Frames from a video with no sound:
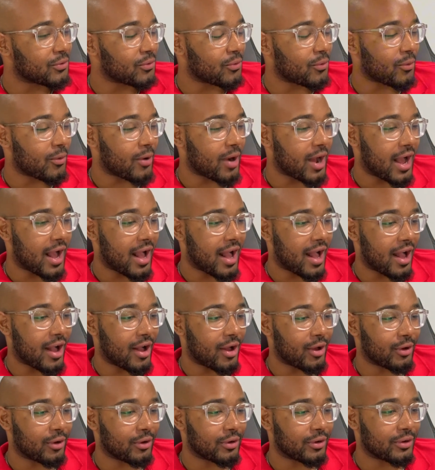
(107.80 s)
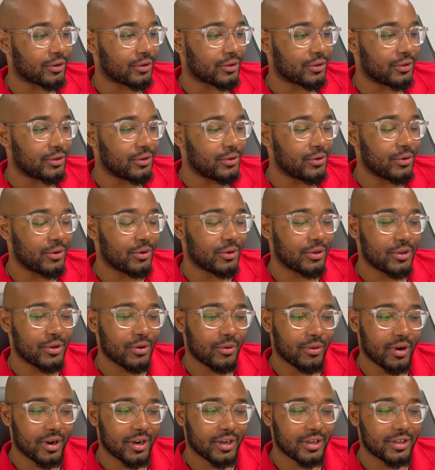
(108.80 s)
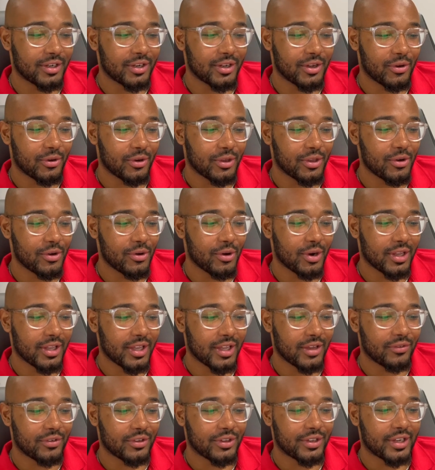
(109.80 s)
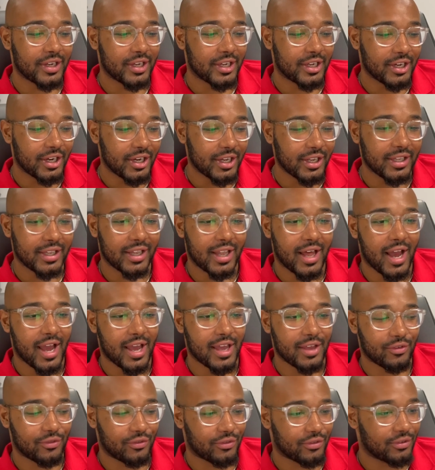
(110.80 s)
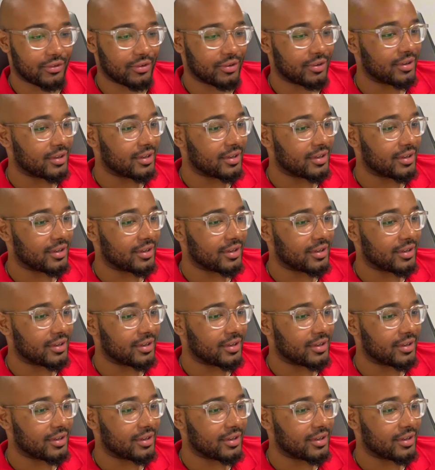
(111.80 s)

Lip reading: Wow. You were living the good life.